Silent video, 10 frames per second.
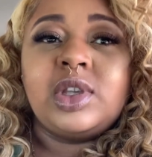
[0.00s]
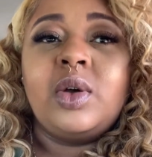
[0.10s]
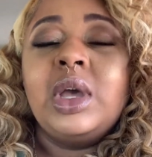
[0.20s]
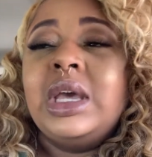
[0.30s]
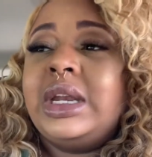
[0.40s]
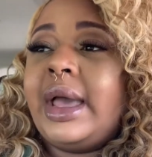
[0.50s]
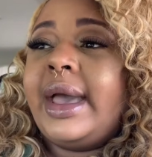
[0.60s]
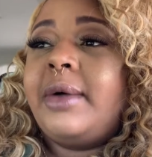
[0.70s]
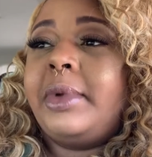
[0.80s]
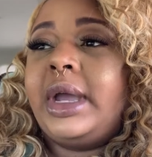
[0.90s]
So
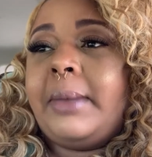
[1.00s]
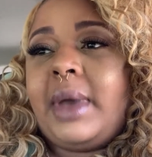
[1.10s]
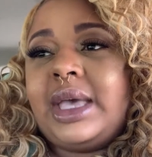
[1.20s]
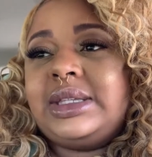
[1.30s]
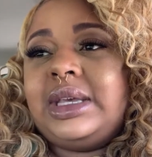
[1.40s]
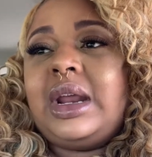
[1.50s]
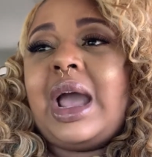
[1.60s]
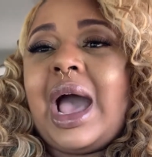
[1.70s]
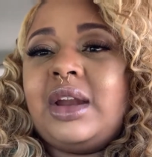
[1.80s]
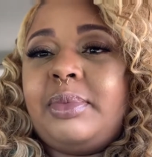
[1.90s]
now I'm asking a
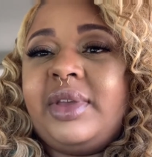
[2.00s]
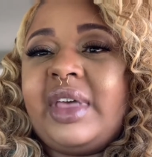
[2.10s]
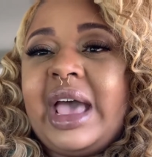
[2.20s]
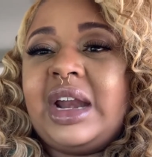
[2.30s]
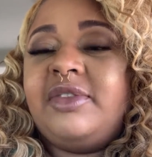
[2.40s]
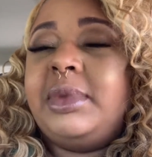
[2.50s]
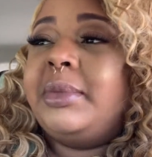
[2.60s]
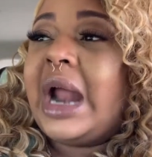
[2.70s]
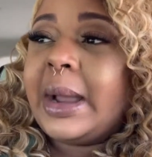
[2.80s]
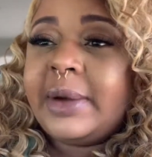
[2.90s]
God to bring that out of me,
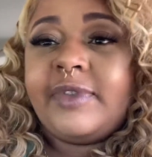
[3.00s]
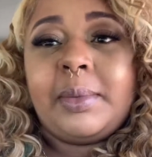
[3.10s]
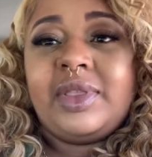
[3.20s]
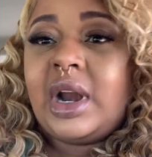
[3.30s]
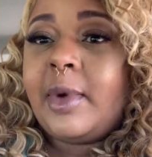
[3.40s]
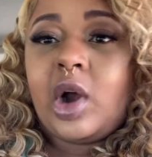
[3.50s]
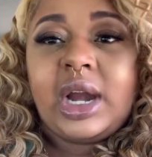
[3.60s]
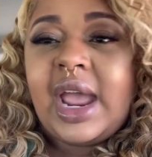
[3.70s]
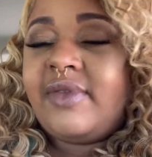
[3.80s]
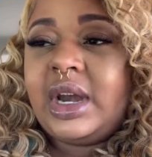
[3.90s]
but I'm confirming that I
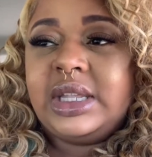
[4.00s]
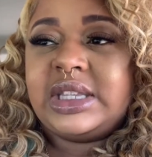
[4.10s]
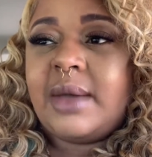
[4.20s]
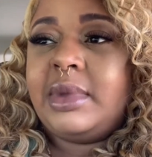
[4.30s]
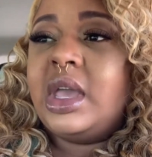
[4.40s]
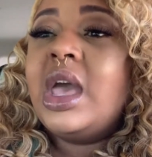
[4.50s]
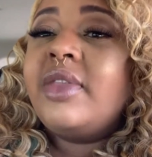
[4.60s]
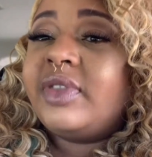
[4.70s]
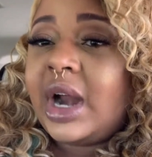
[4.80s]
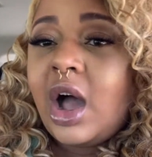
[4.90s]
already have that inside me,
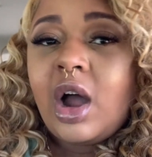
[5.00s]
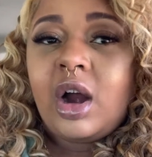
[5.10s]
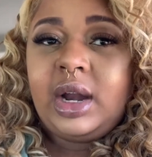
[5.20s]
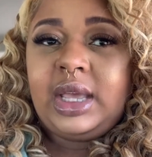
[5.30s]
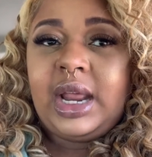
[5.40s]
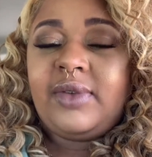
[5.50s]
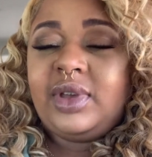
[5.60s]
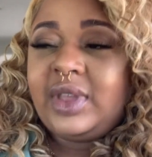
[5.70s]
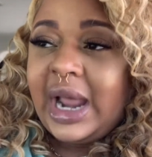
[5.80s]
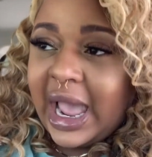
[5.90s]
that I already can have
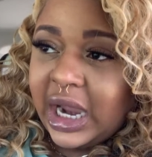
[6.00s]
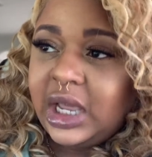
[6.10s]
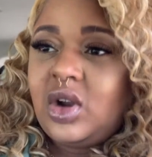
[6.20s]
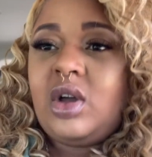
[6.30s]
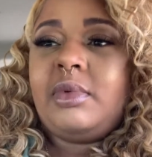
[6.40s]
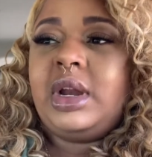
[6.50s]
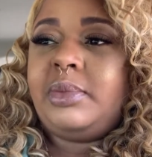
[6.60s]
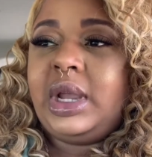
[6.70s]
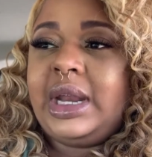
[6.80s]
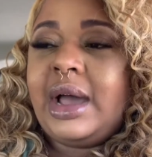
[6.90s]
it, that I can already
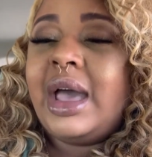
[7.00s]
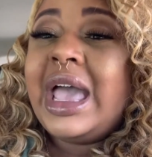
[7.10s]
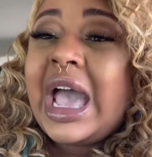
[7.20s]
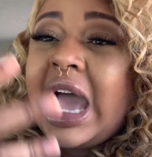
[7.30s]
bring it out.